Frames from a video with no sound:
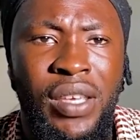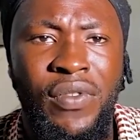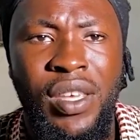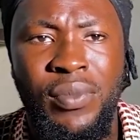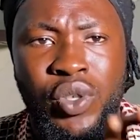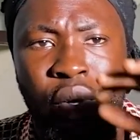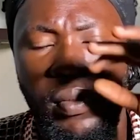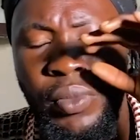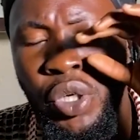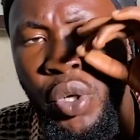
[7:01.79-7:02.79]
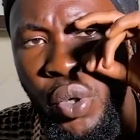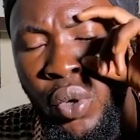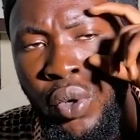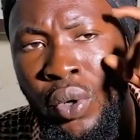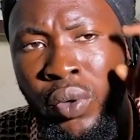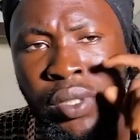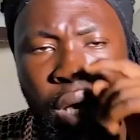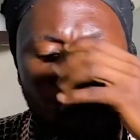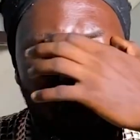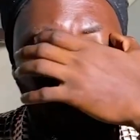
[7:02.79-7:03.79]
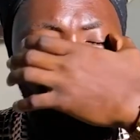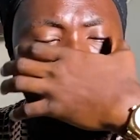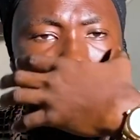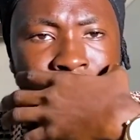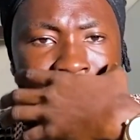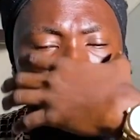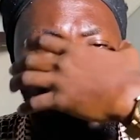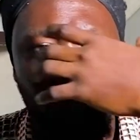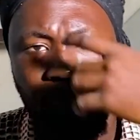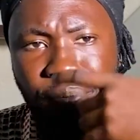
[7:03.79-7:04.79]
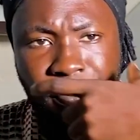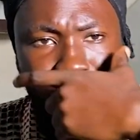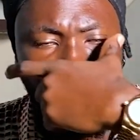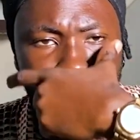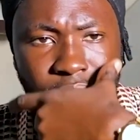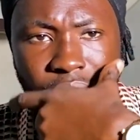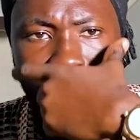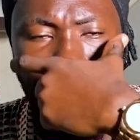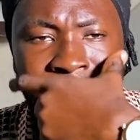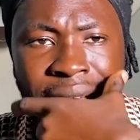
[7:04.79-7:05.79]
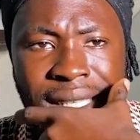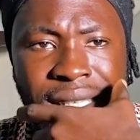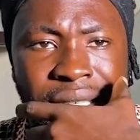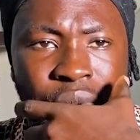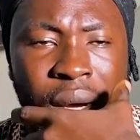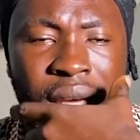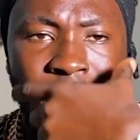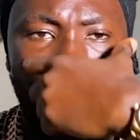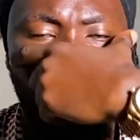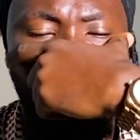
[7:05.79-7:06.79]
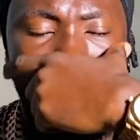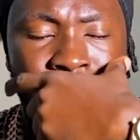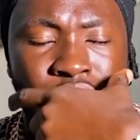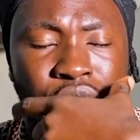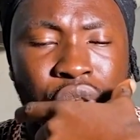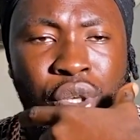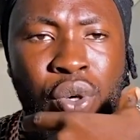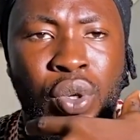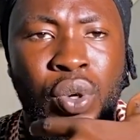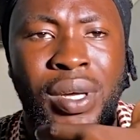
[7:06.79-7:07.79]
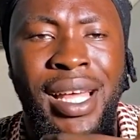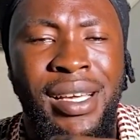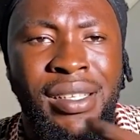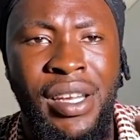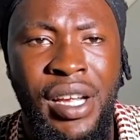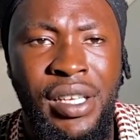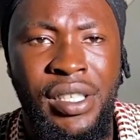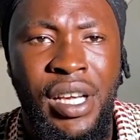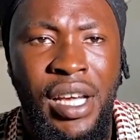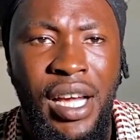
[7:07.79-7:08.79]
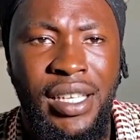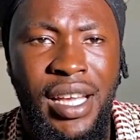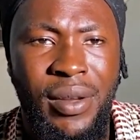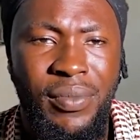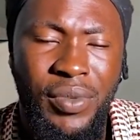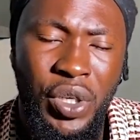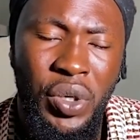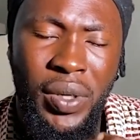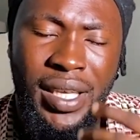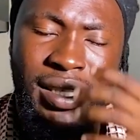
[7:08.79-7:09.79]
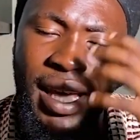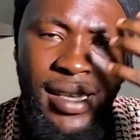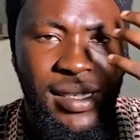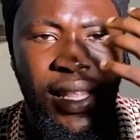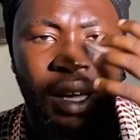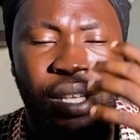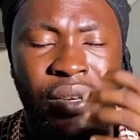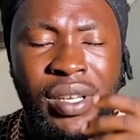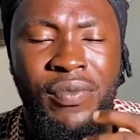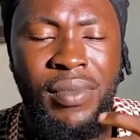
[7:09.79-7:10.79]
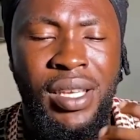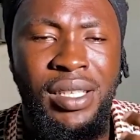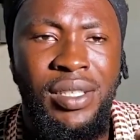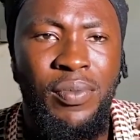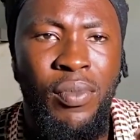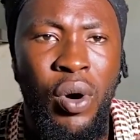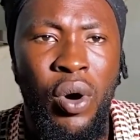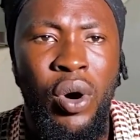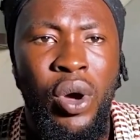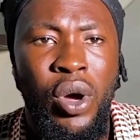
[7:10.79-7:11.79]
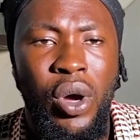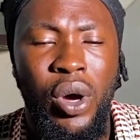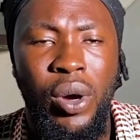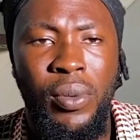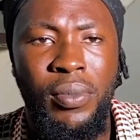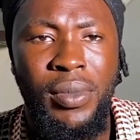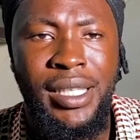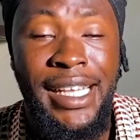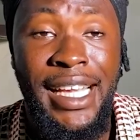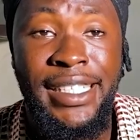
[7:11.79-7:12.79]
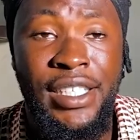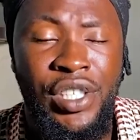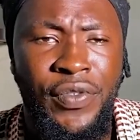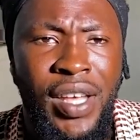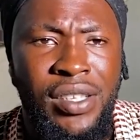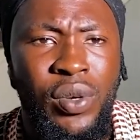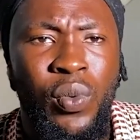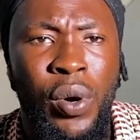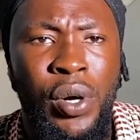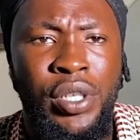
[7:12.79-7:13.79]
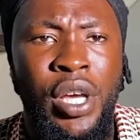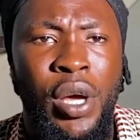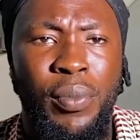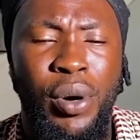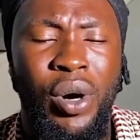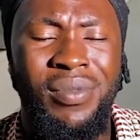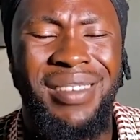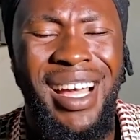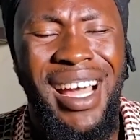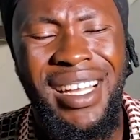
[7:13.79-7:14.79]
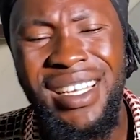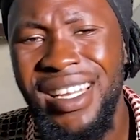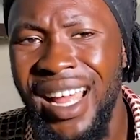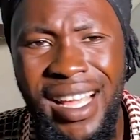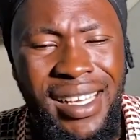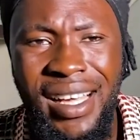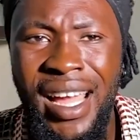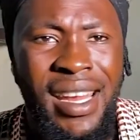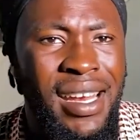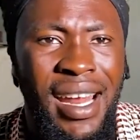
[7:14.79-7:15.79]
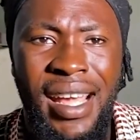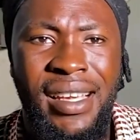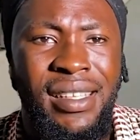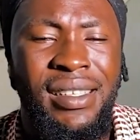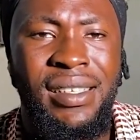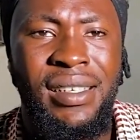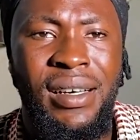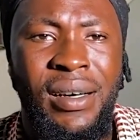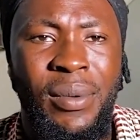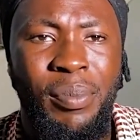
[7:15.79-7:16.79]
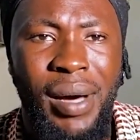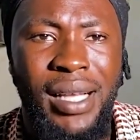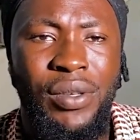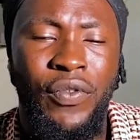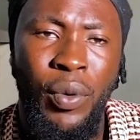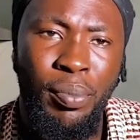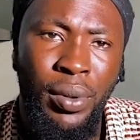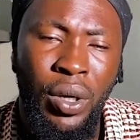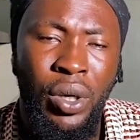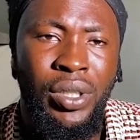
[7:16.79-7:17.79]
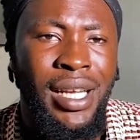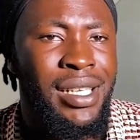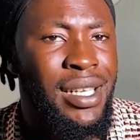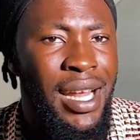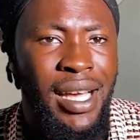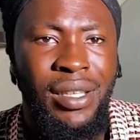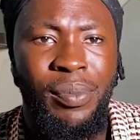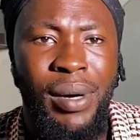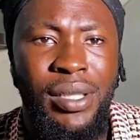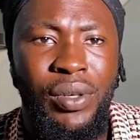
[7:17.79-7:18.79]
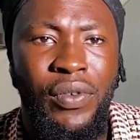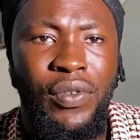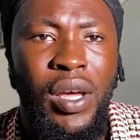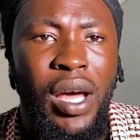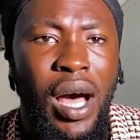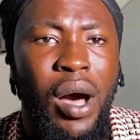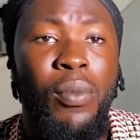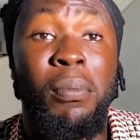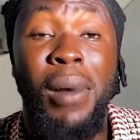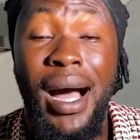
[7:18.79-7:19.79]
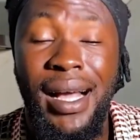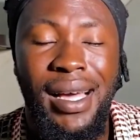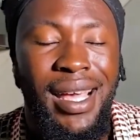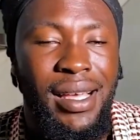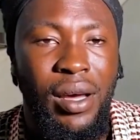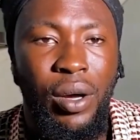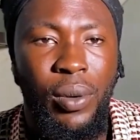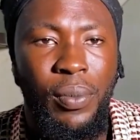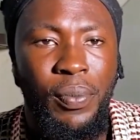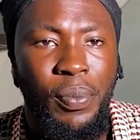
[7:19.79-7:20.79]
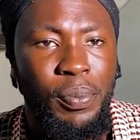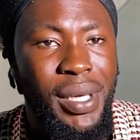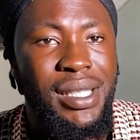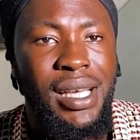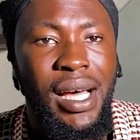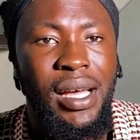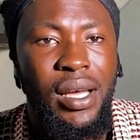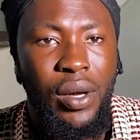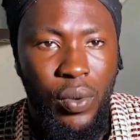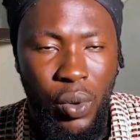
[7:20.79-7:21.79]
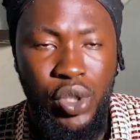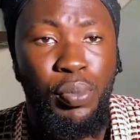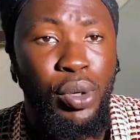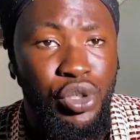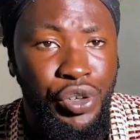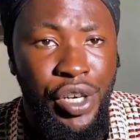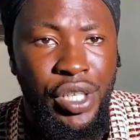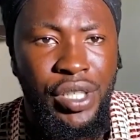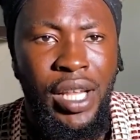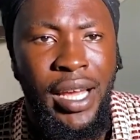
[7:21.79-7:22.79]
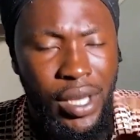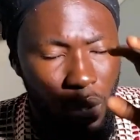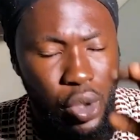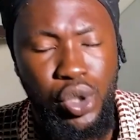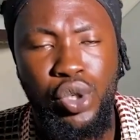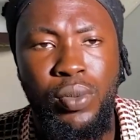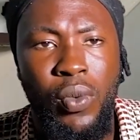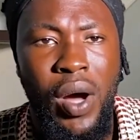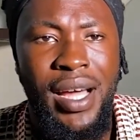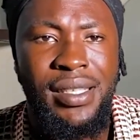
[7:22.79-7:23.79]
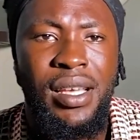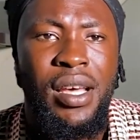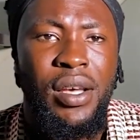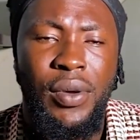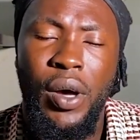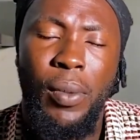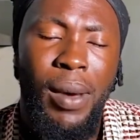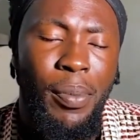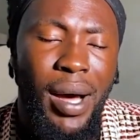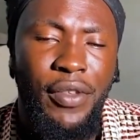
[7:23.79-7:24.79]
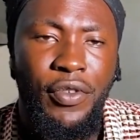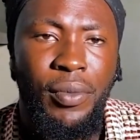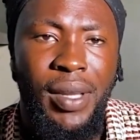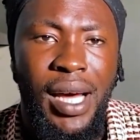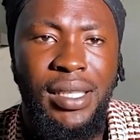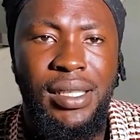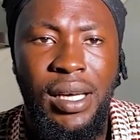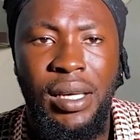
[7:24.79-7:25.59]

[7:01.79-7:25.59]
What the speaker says: give him some, goggles, like some big glasses where he just, look like a nerd. And then, his hairstyle, they could have made it more nerdish, if that's a word. But I didn't like the part of the blood. I didn't like the part of how Mark Peter was portrayed, like costume wise. Apart from that,